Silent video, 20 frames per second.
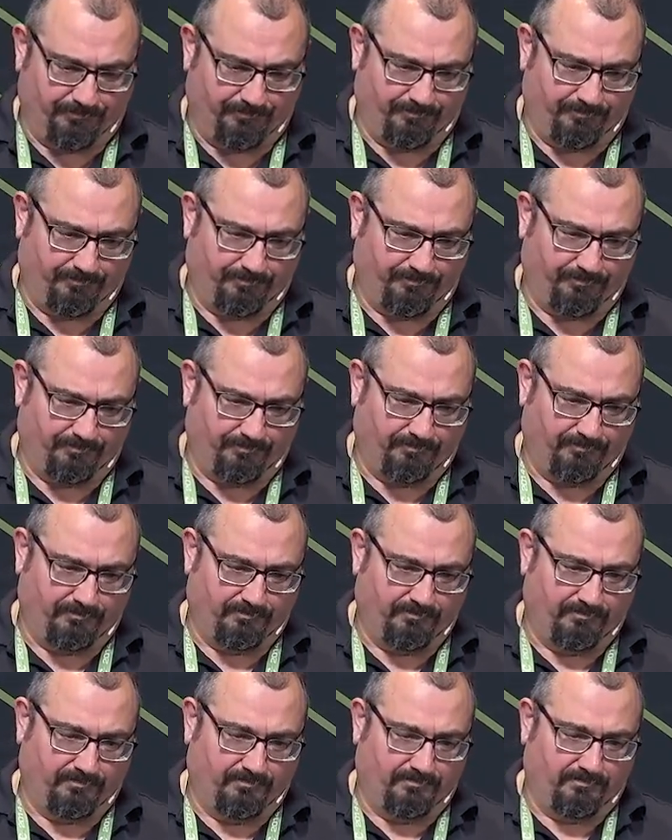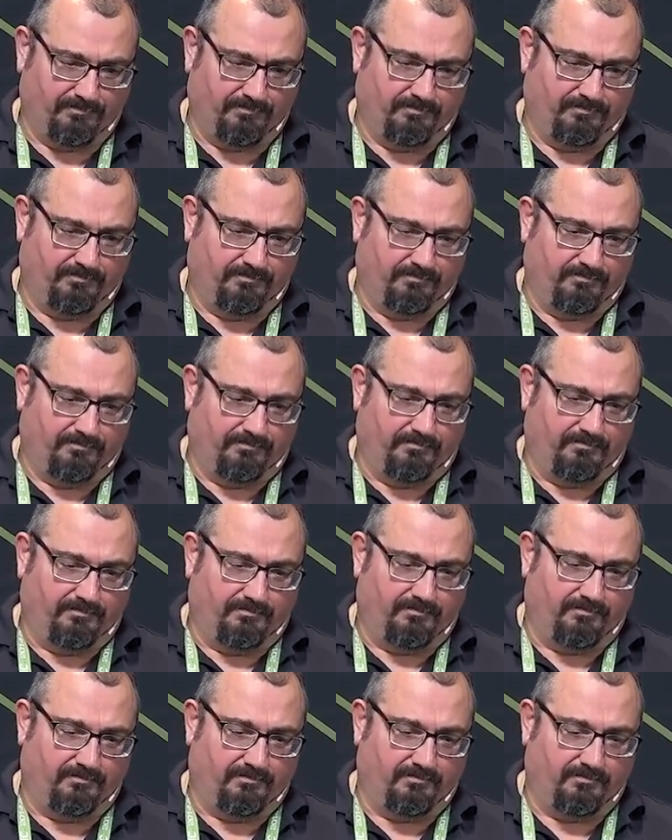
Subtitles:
Nobody speaks.